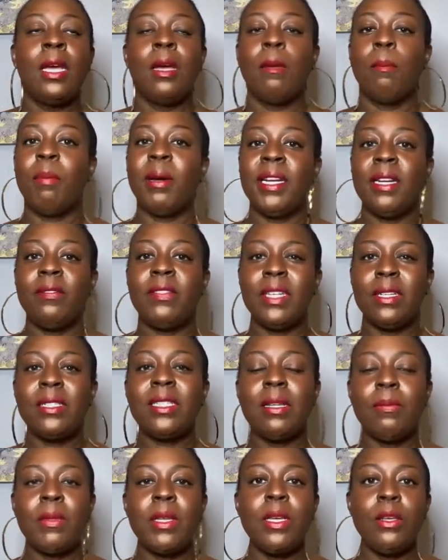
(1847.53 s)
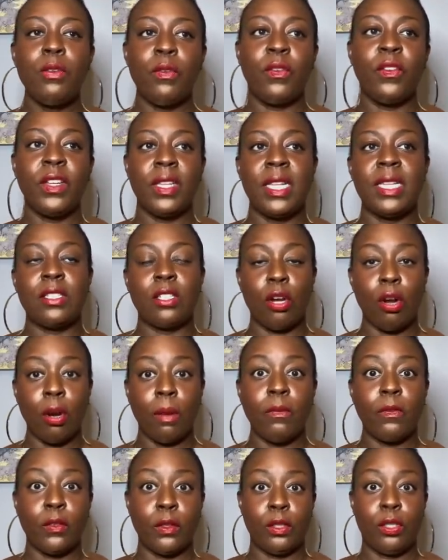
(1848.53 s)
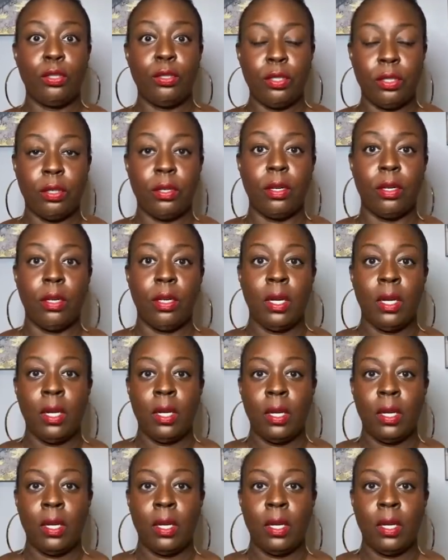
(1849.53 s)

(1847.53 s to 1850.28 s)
But if there's something you feel that's harmful to your,